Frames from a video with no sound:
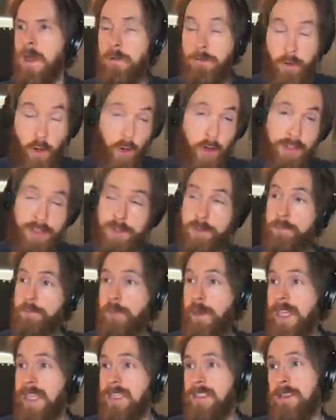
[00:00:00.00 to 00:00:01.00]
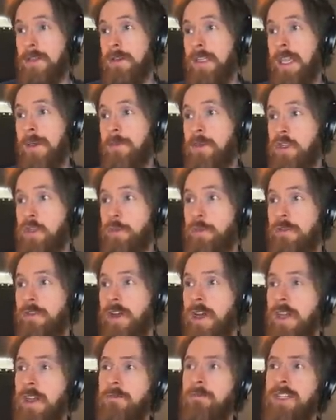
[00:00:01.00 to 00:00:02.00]
Of course, based on the image you
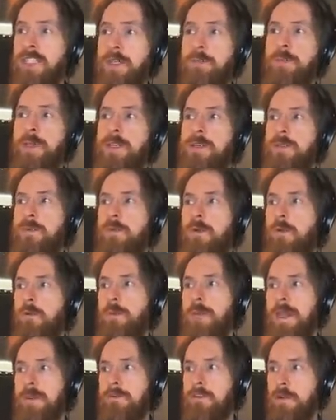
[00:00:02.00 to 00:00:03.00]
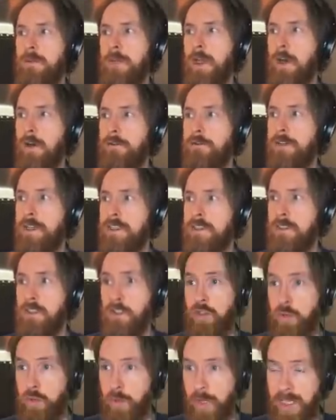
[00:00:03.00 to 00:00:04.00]
provided, which appears to be from the Office
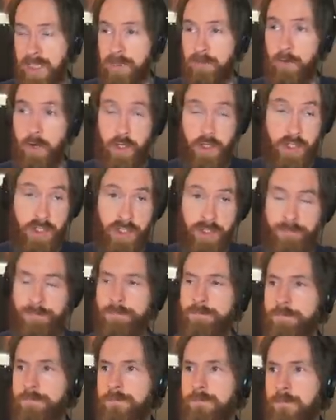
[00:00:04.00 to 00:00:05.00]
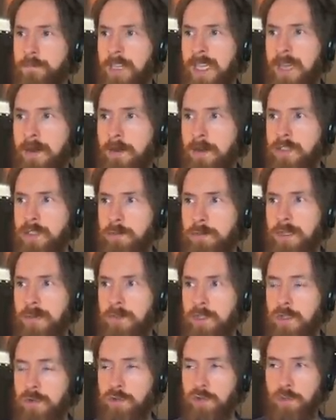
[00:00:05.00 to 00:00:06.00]
US version, here are some
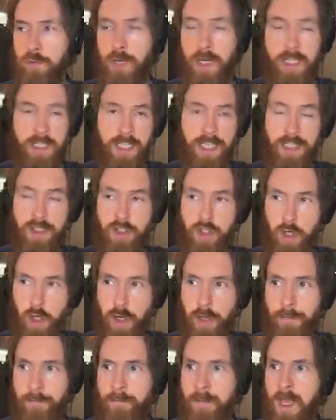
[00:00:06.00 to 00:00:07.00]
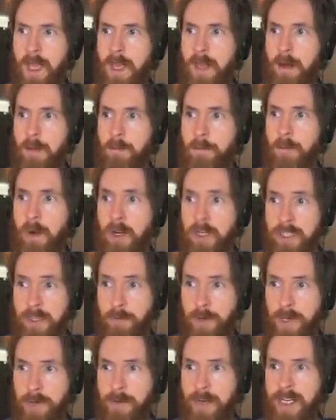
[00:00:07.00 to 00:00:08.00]
TV shows you might enjoy. Parks
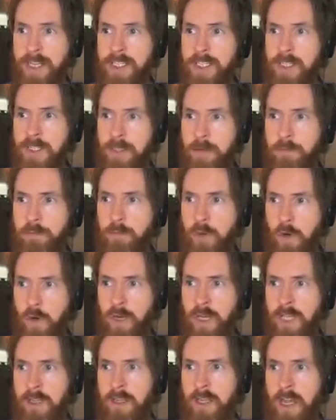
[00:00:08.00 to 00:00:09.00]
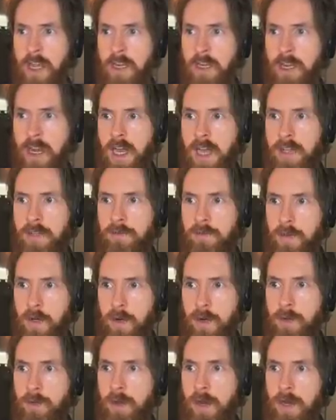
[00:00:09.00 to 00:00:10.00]
and Recreation, Brooklyn Nine-Nine,
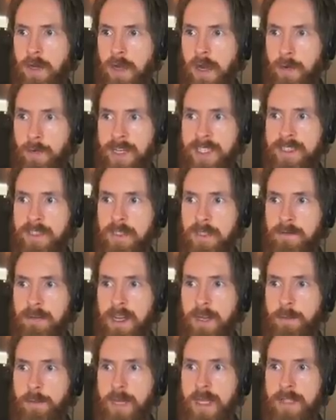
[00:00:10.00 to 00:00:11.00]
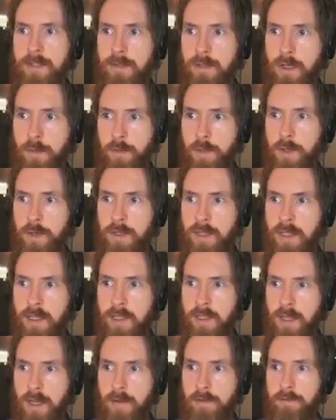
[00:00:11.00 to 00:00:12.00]
30 Rock, Arrested Development, Community,
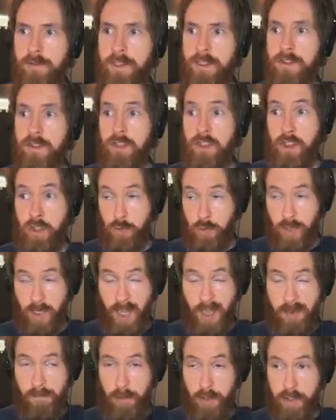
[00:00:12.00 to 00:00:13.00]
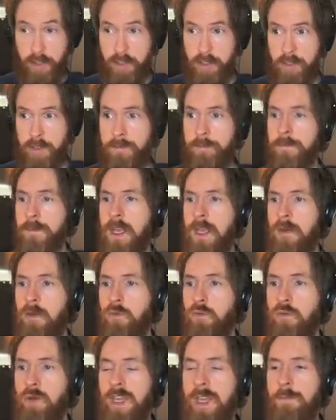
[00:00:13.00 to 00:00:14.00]
The Office UK version,
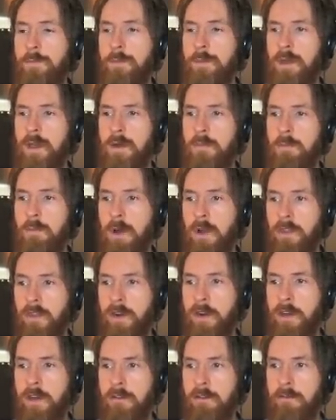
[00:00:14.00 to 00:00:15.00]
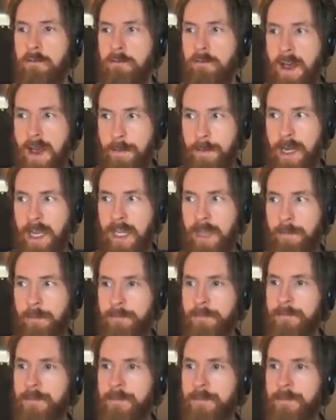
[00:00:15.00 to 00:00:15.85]
Veep, Modern Family.